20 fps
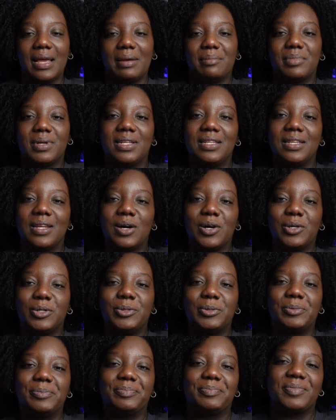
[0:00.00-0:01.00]
But
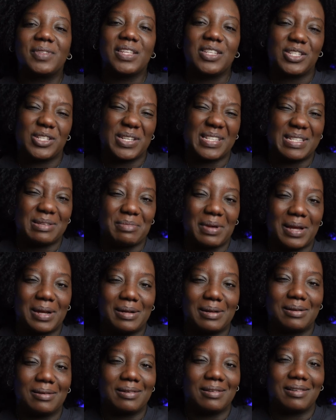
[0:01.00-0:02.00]
no, it's just in my
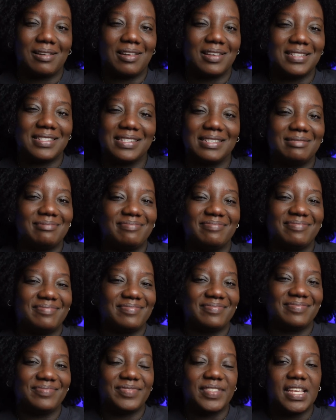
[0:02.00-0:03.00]
closet.
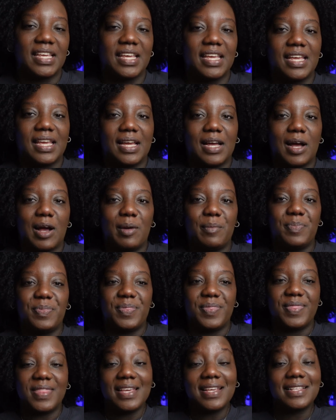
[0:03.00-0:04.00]

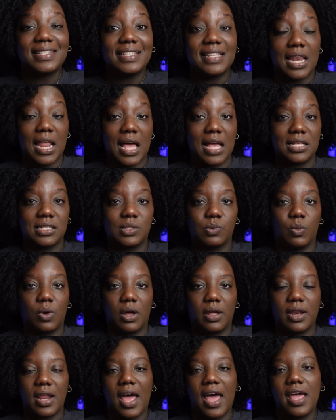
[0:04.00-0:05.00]
This last
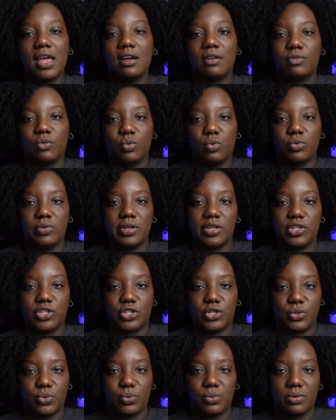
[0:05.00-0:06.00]
one, I have worn this
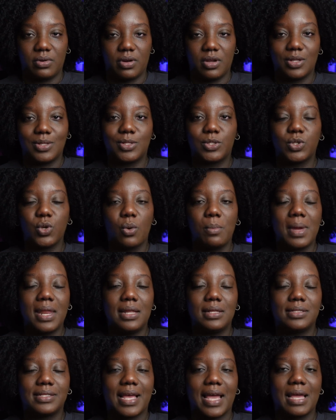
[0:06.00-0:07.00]
shoe so many
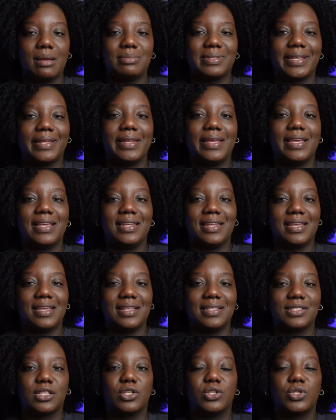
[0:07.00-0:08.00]
times and it
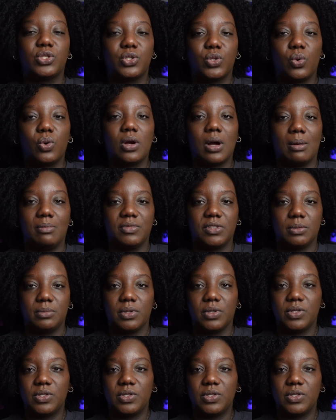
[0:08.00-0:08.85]
is so comfortable.